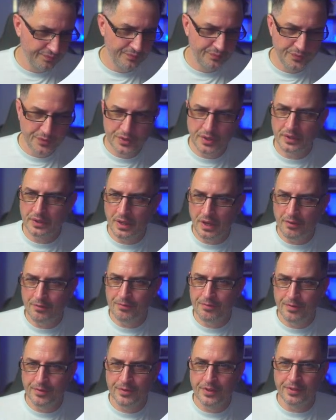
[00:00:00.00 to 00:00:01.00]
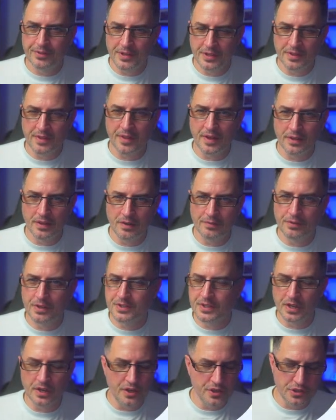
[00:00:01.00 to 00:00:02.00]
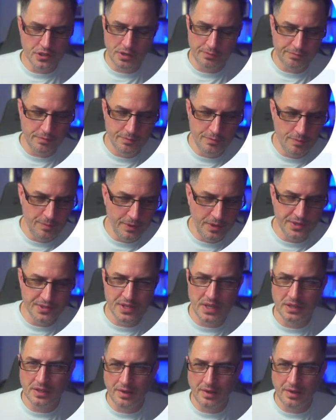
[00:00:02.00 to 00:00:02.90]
love the thing that they love, because they're going to shop from you because they love